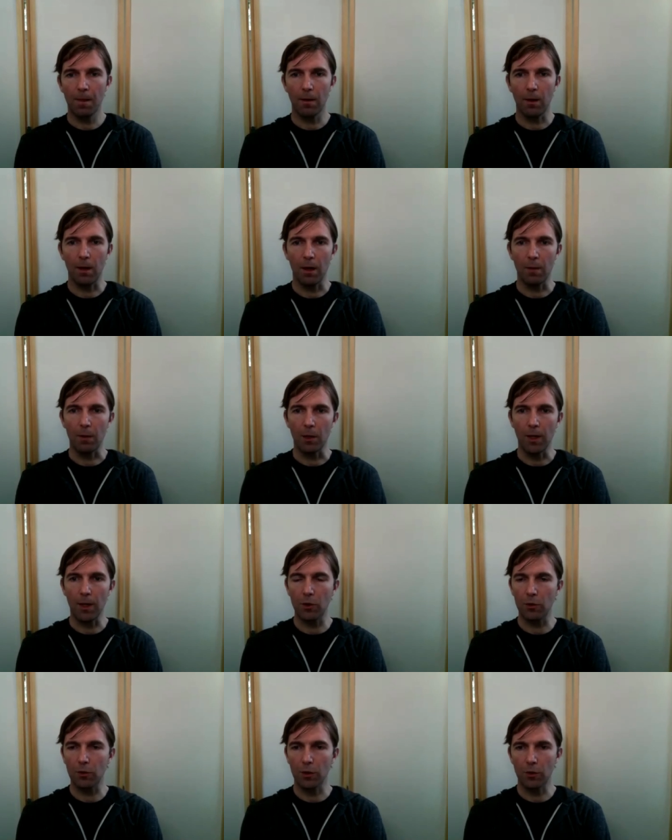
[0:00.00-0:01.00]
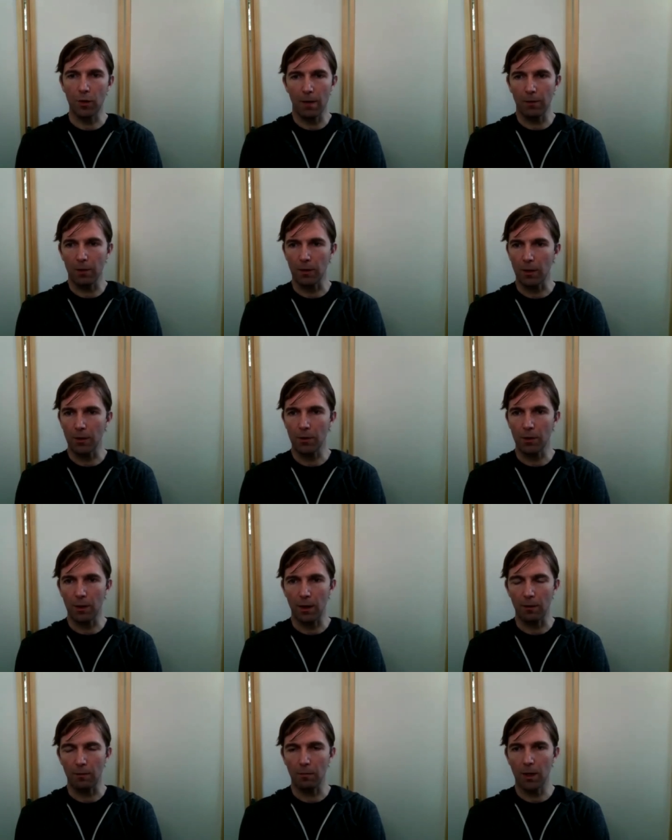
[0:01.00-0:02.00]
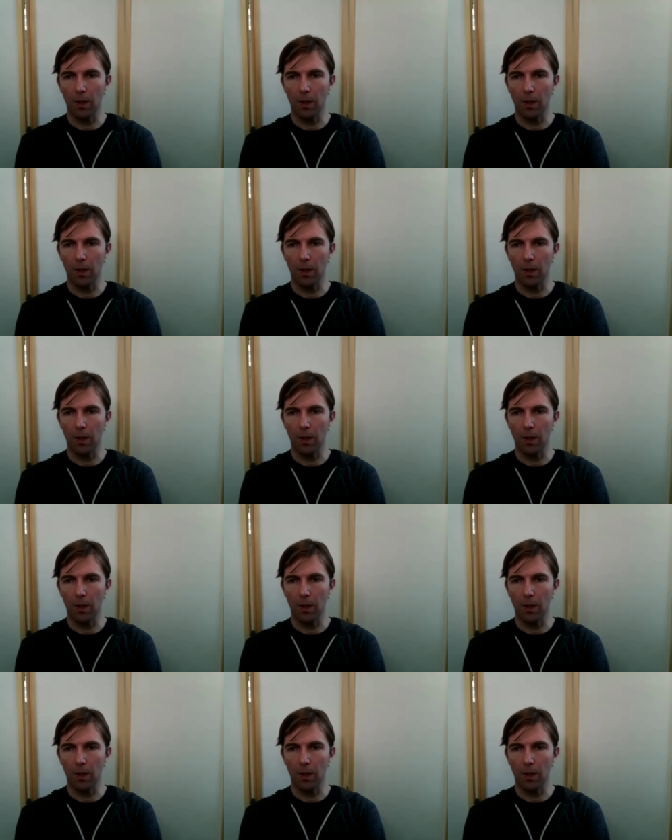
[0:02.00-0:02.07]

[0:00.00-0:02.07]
am electrically driving this, I,